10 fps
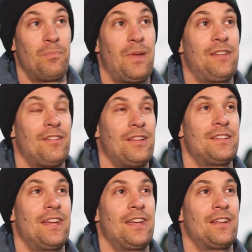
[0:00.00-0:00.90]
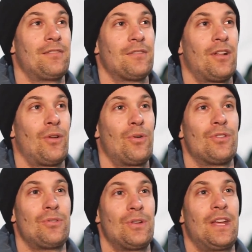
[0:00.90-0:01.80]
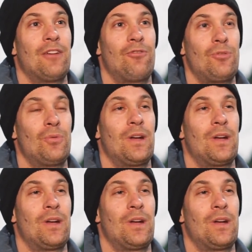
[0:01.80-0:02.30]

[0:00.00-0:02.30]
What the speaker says: basically taking a load or two a day of food